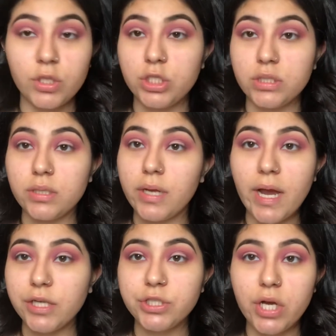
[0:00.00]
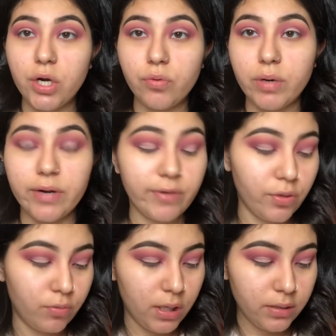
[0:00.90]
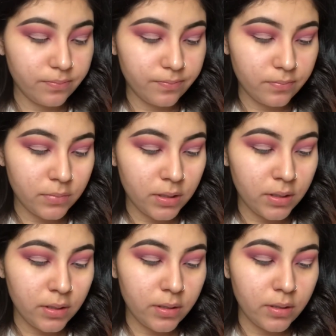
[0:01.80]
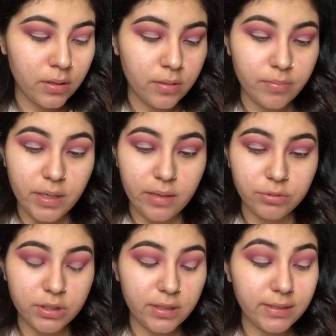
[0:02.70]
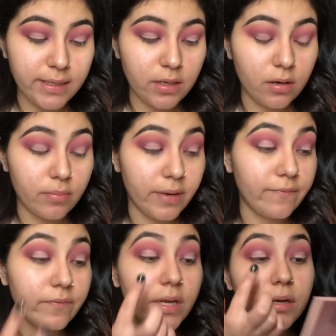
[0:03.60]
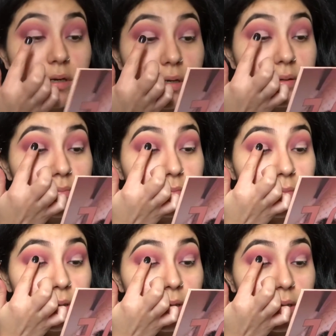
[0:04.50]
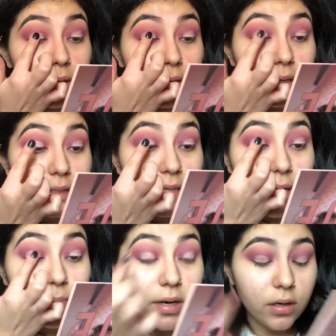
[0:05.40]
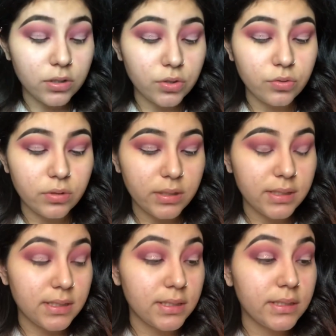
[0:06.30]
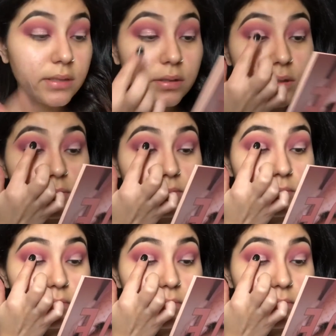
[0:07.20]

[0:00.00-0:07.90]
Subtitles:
just an eyeshadow, whatever you want. But I'm just gonna take that on my finger and tap it onto the concealer.